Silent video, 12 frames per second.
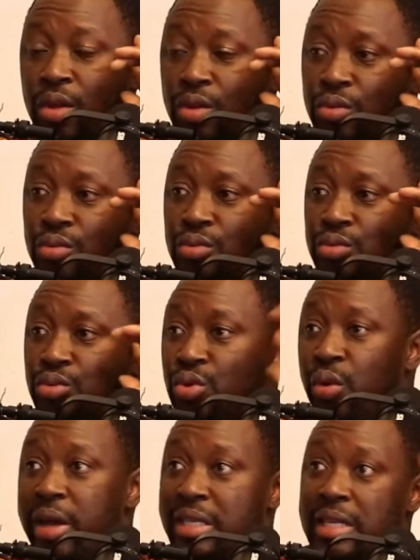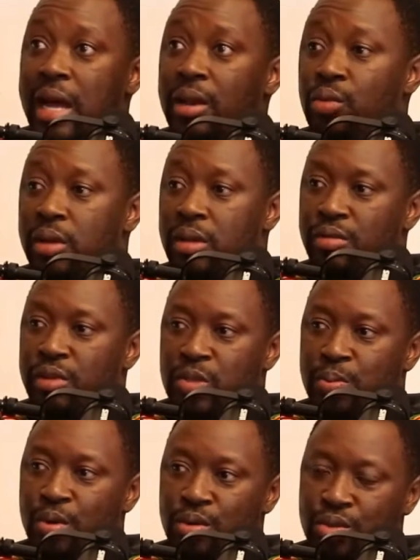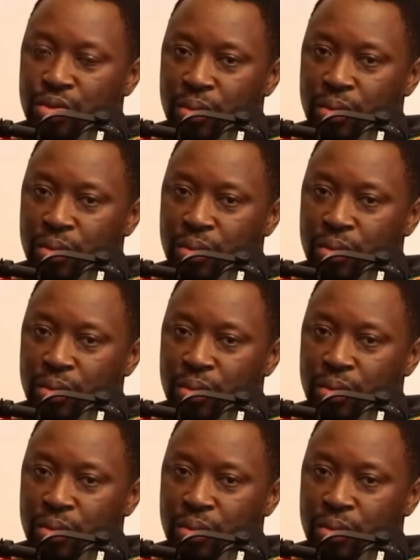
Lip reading: You know exactly what the response should